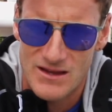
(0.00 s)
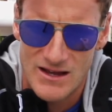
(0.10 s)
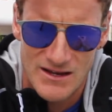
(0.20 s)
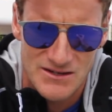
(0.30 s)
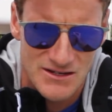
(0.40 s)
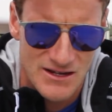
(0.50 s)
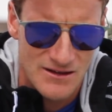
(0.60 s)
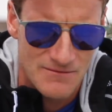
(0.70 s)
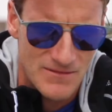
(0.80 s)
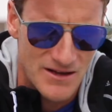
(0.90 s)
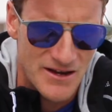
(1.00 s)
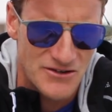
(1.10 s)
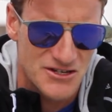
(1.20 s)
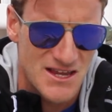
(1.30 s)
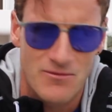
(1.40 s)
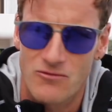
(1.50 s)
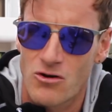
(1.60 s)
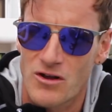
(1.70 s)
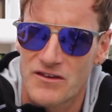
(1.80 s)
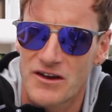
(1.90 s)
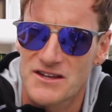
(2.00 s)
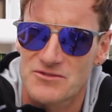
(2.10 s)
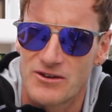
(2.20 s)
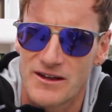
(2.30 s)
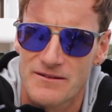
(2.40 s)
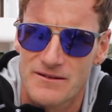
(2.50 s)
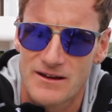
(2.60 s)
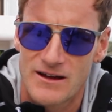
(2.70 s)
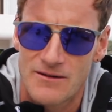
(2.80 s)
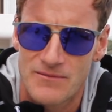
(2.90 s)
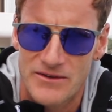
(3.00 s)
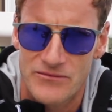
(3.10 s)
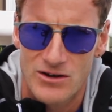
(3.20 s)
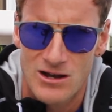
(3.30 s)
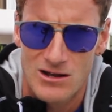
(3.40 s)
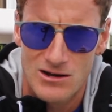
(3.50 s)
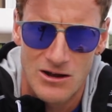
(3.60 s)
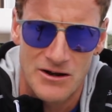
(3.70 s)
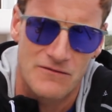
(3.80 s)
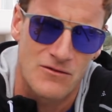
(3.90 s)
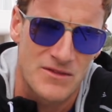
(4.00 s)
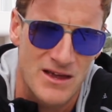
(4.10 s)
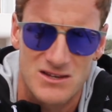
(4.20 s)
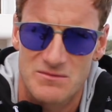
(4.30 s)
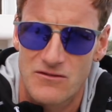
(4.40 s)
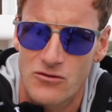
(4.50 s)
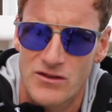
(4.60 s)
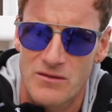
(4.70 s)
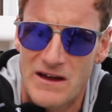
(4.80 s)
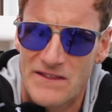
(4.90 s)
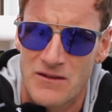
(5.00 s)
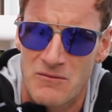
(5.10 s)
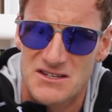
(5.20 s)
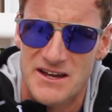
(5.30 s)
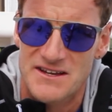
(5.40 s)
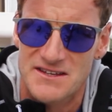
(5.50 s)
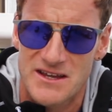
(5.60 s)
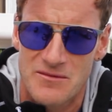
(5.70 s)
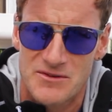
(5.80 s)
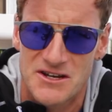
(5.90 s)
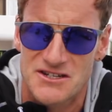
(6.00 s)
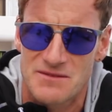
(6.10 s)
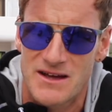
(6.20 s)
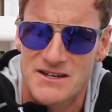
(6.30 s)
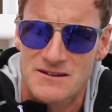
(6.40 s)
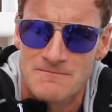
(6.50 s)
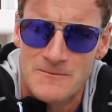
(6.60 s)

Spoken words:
and yeah, just keep on rolling the dice really, and learning from the years before and the mistakes that you potentially made.